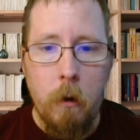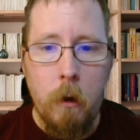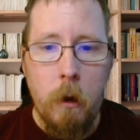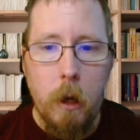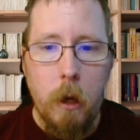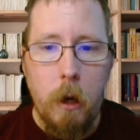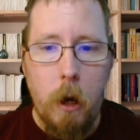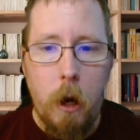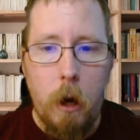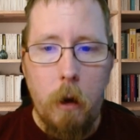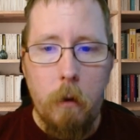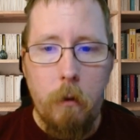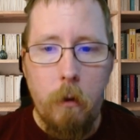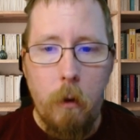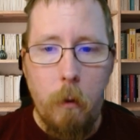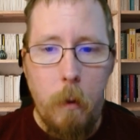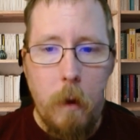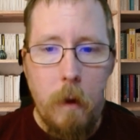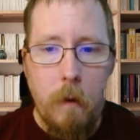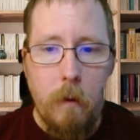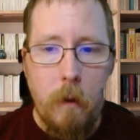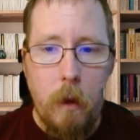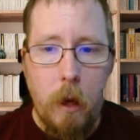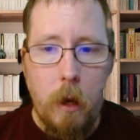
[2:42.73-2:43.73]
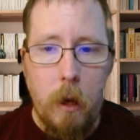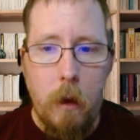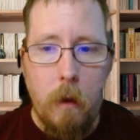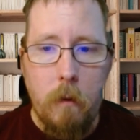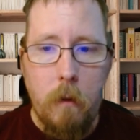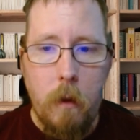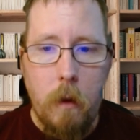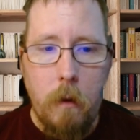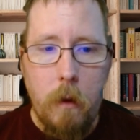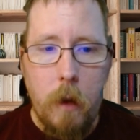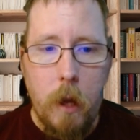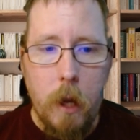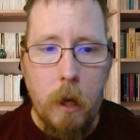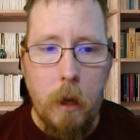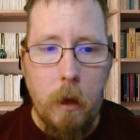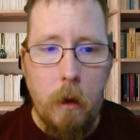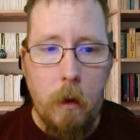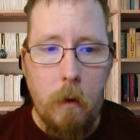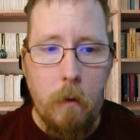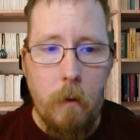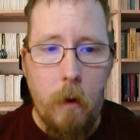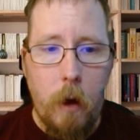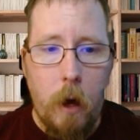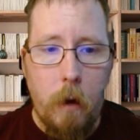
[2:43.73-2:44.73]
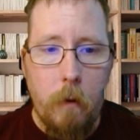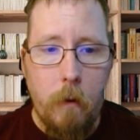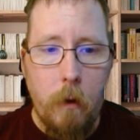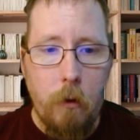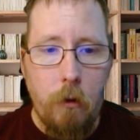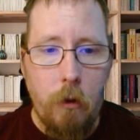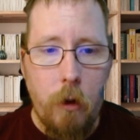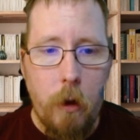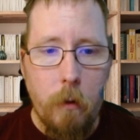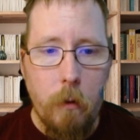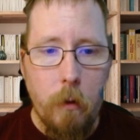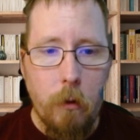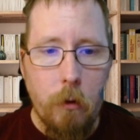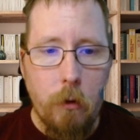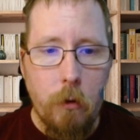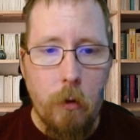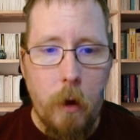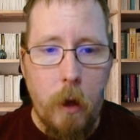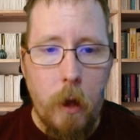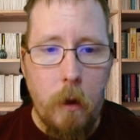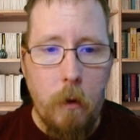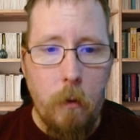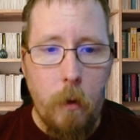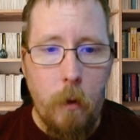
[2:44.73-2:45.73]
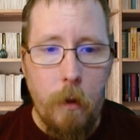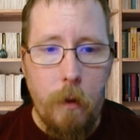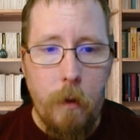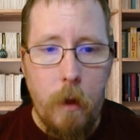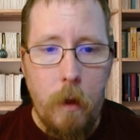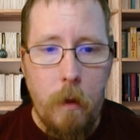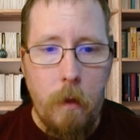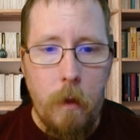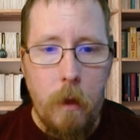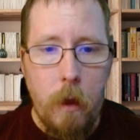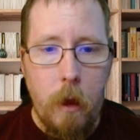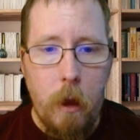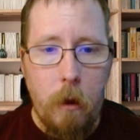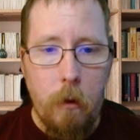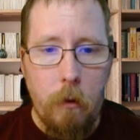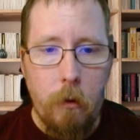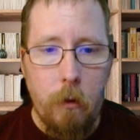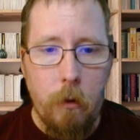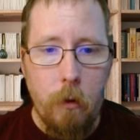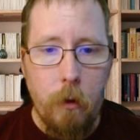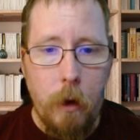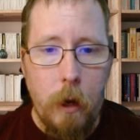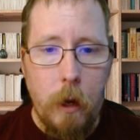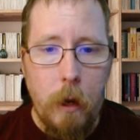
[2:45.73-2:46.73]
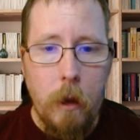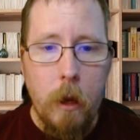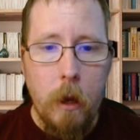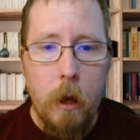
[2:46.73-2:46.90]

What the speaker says: can also be seen as indicative of a general trend within the history